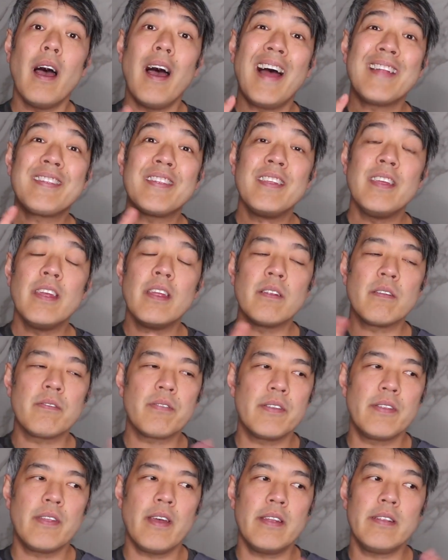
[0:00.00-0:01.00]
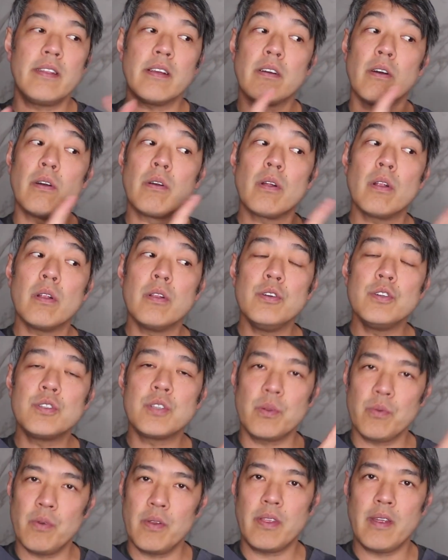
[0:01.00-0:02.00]
at the end of the day, the
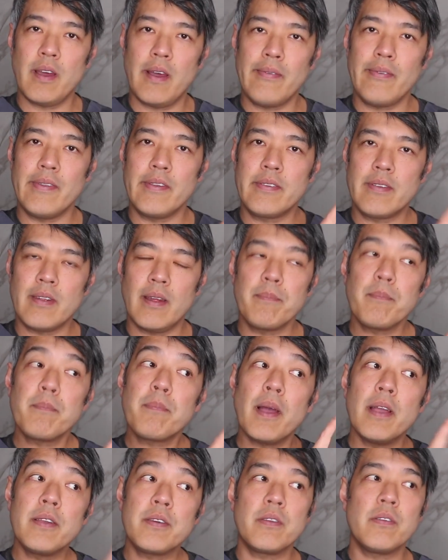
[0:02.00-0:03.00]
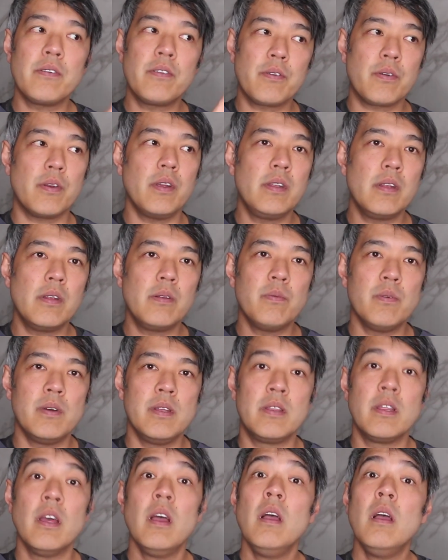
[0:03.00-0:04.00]
conclusion with that is that patients treated
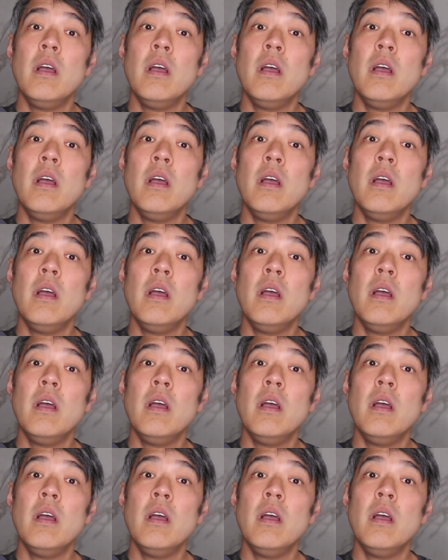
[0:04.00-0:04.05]
with